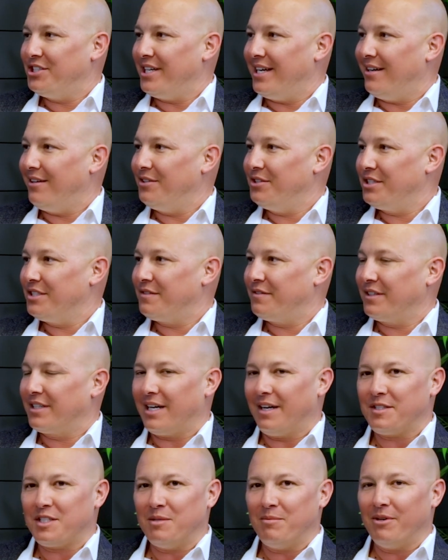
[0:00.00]
challenges for
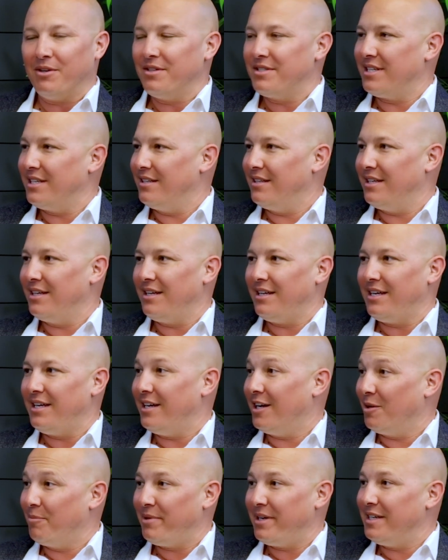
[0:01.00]
customers in
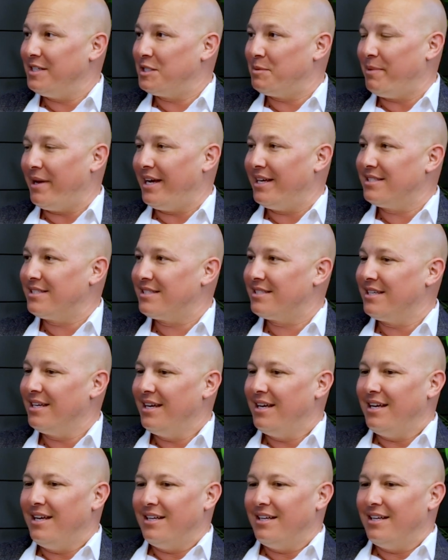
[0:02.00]
the ERP space.